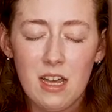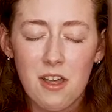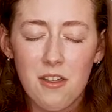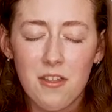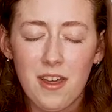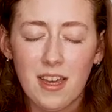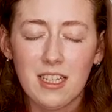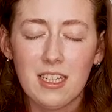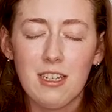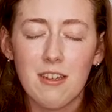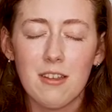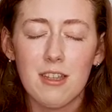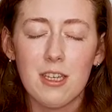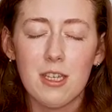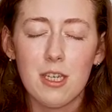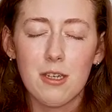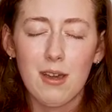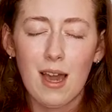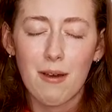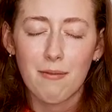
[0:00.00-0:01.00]
Thank you that
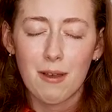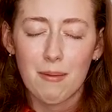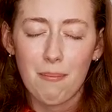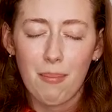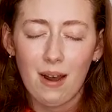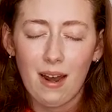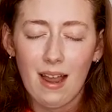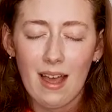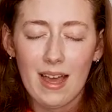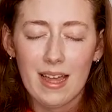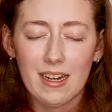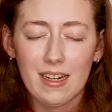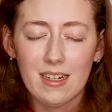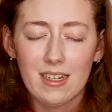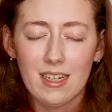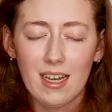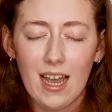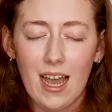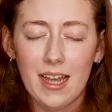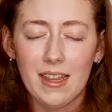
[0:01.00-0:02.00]
you have a plan
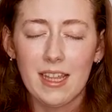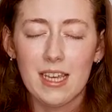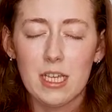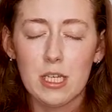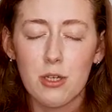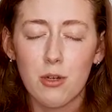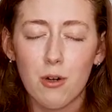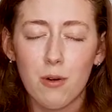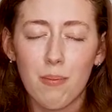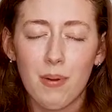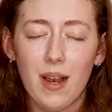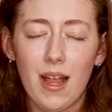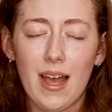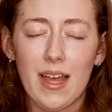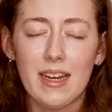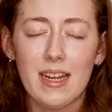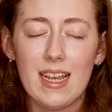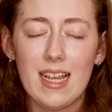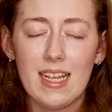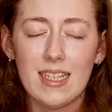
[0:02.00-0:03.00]
and that your
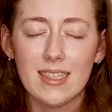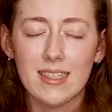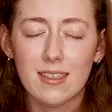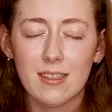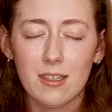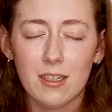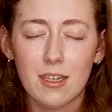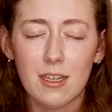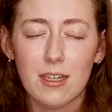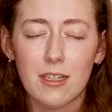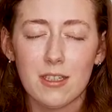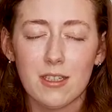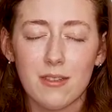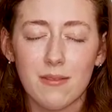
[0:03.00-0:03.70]
plan is good.